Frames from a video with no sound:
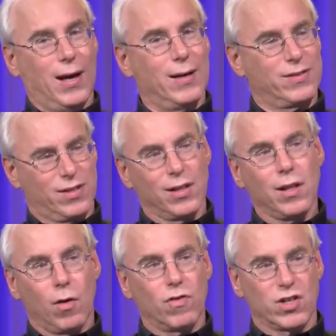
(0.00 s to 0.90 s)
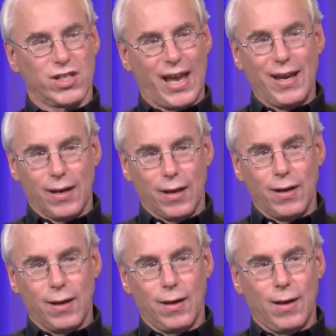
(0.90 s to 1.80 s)
uh, is a little
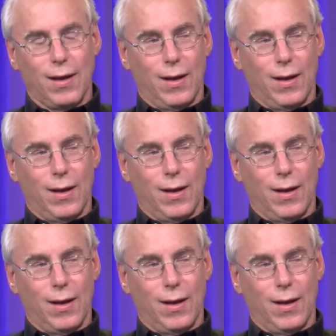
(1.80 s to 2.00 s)
overstated. Okay.